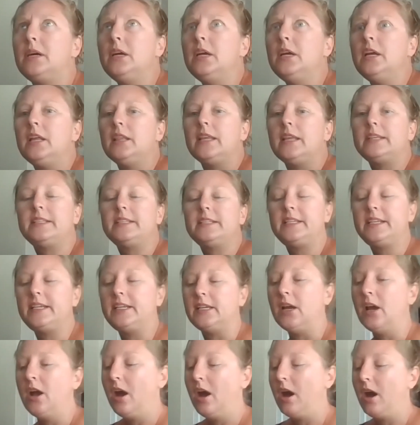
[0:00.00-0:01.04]
Let's see,
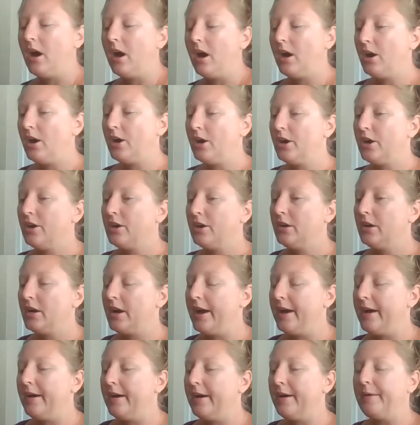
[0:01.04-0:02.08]
our
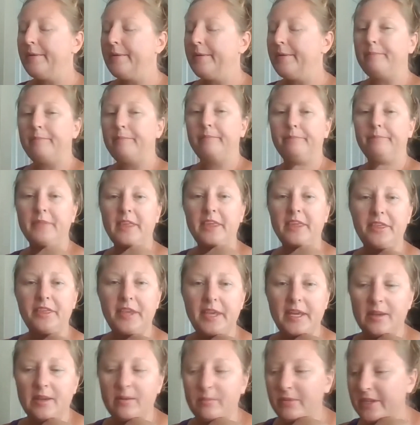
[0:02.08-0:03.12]

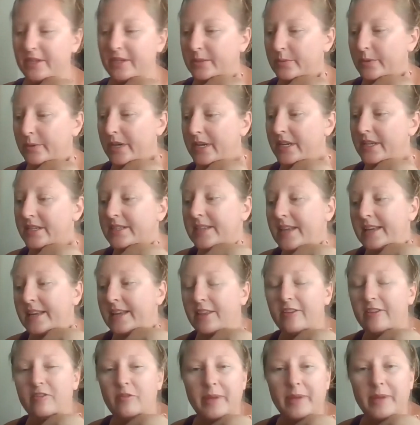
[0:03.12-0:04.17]
theme this week is I
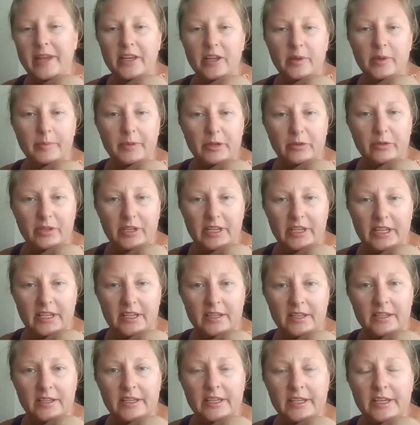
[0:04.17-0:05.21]
love my community.
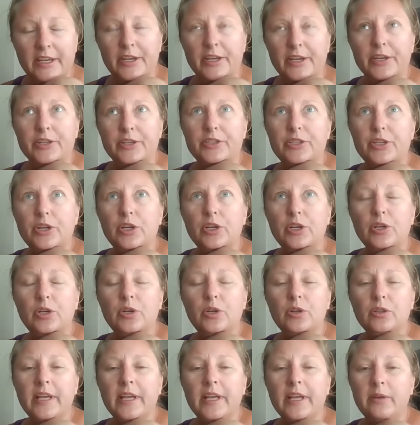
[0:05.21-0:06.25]
So
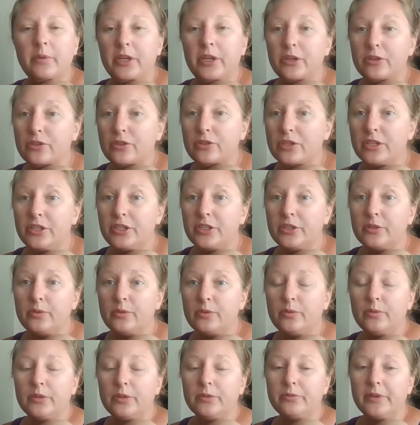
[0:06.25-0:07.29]
like we usually do,
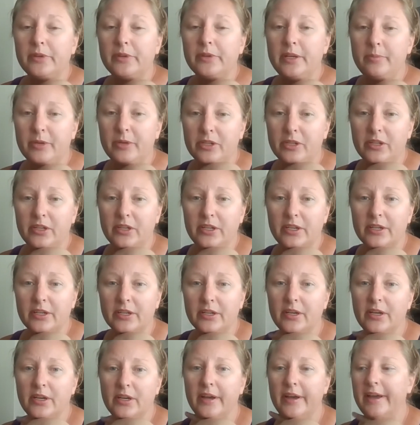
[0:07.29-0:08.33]
we'll read a book.
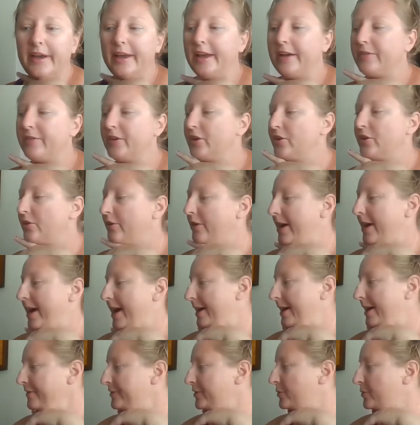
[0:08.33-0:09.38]
I have a
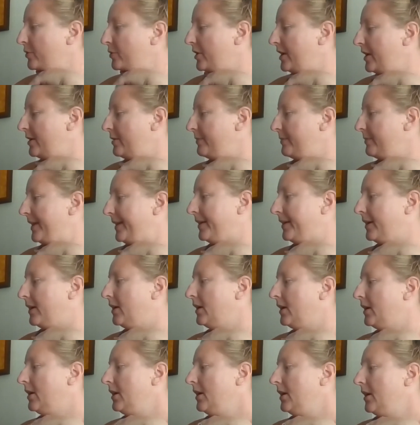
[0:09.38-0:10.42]
craft. We're gonna make,
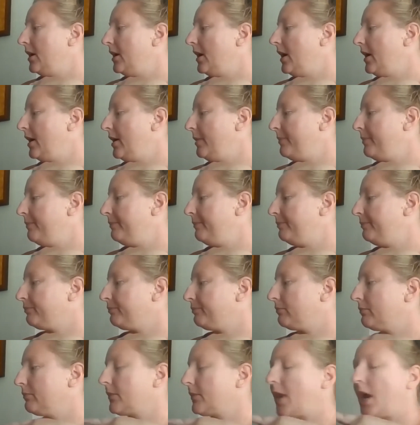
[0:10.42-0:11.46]
I'll
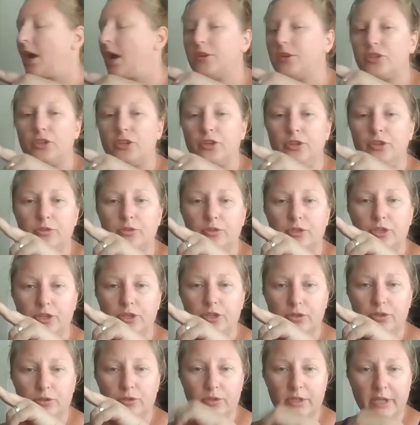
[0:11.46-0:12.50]
show you
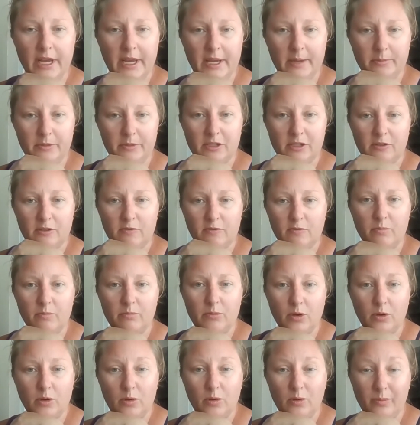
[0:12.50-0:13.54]
two types of
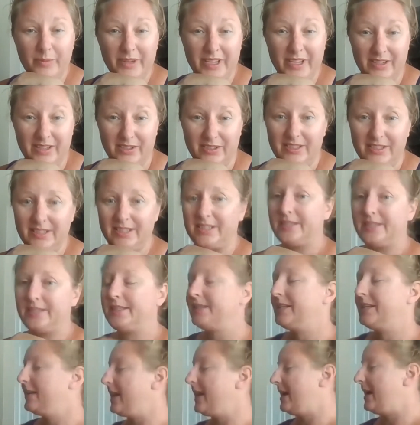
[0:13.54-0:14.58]
mobiles
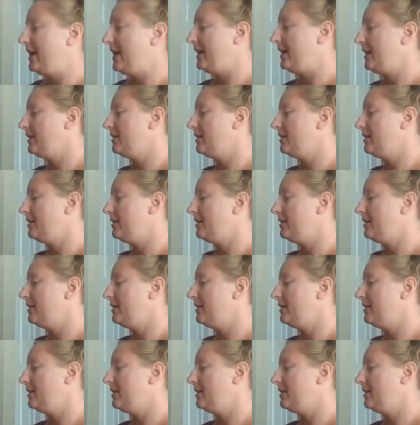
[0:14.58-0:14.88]
today.